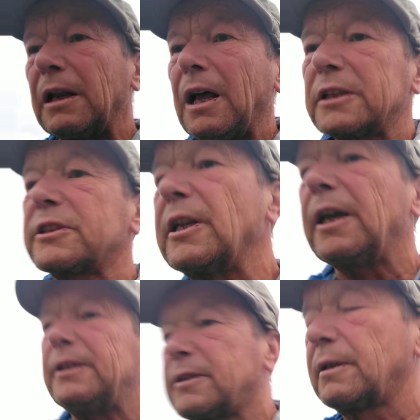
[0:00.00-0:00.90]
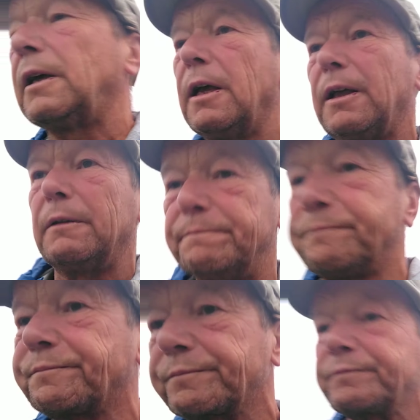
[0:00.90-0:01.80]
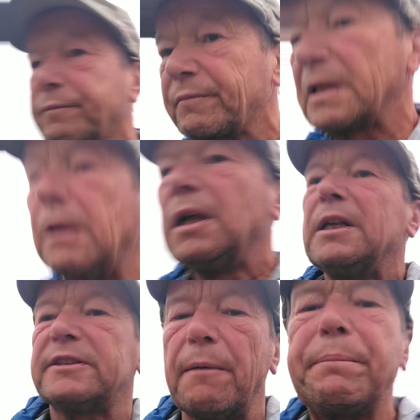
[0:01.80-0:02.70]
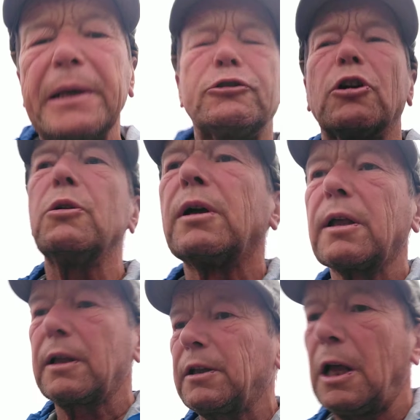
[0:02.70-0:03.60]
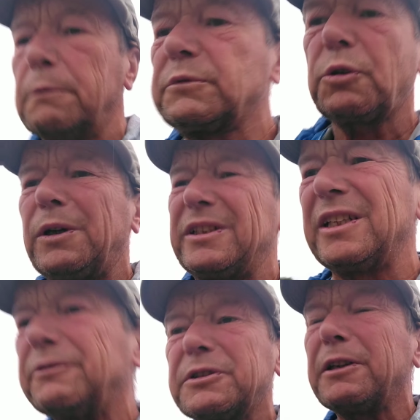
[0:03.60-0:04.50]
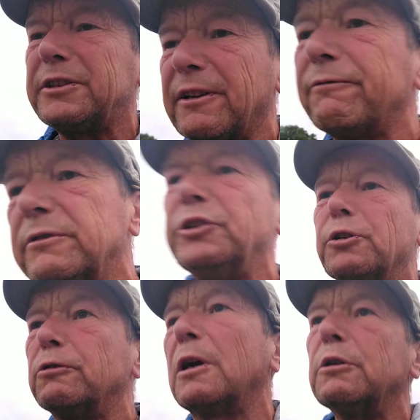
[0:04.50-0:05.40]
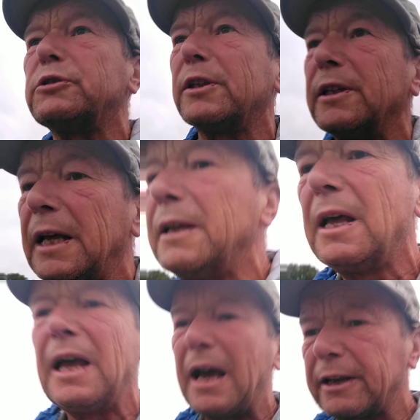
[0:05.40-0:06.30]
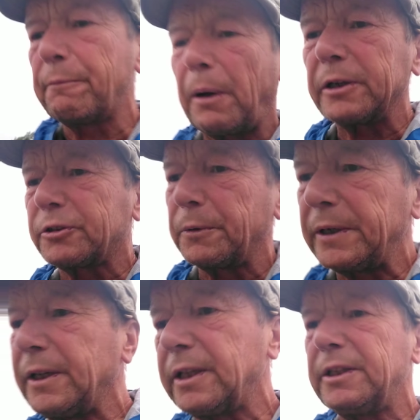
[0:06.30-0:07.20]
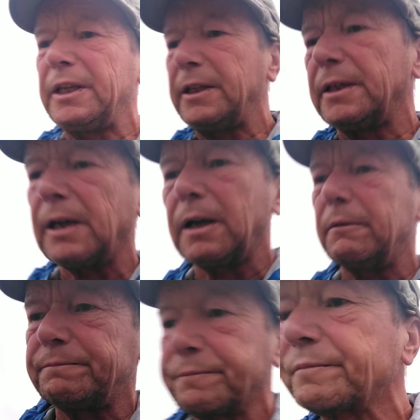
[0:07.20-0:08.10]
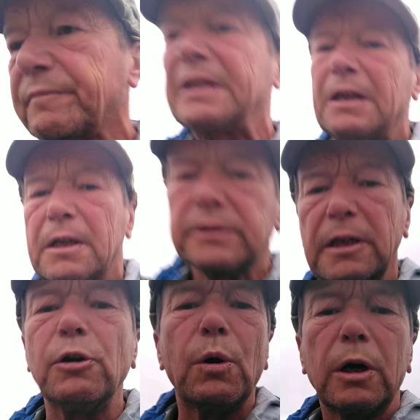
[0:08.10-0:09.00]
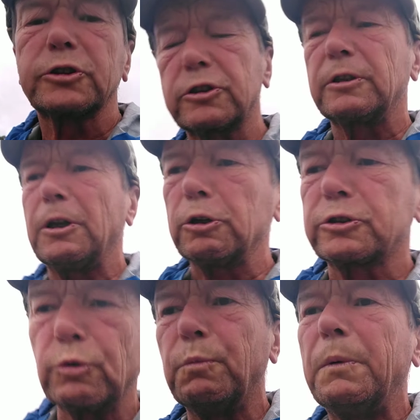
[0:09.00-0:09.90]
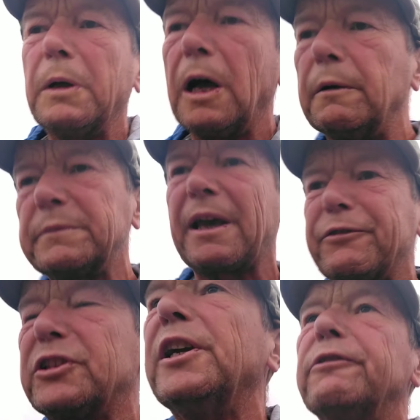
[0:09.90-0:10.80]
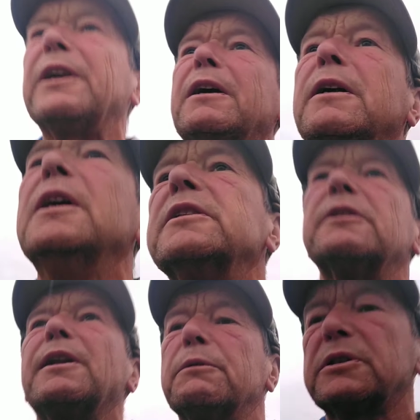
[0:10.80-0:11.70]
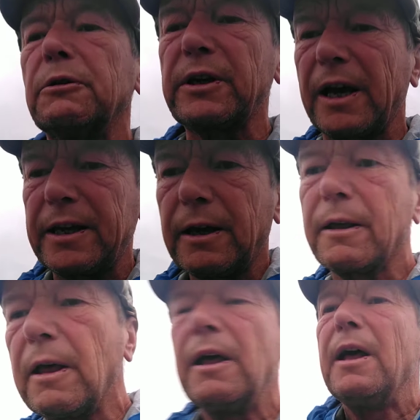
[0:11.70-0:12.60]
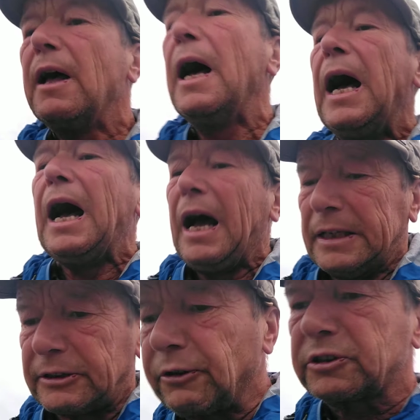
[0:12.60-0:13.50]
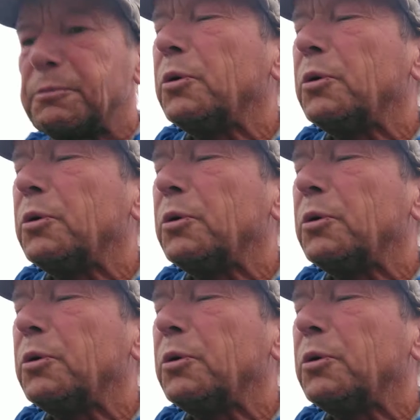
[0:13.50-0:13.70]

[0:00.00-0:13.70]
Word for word: last night, um, San Pedro um, it's quite decent. It's only seven euros, and I had a bite to eat in the um, the little hostel um, cafeteria, so that was okay. So this